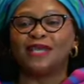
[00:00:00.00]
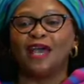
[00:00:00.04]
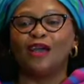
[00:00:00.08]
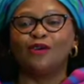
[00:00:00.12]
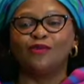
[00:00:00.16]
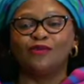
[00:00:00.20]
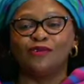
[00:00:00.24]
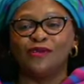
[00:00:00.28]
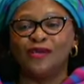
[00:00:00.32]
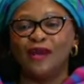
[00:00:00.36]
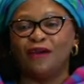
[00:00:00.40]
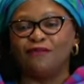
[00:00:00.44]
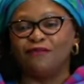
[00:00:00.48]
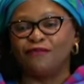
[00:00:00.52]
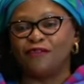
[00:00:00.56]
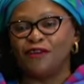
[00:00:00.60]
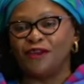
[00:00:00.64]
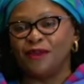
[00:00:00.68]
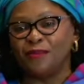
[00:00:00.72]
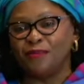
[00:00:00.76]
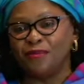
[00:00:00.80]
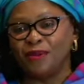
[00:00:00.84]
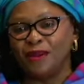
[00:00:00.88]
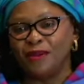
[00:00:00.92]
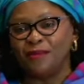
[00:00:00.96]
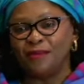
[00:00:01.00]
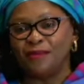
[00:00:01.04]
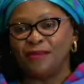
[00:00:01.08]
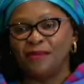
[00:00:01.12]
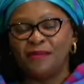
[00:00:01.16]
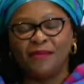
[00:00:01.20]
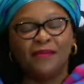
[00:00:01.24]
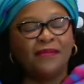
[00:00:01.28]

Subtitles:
I couldn't afford a PEM.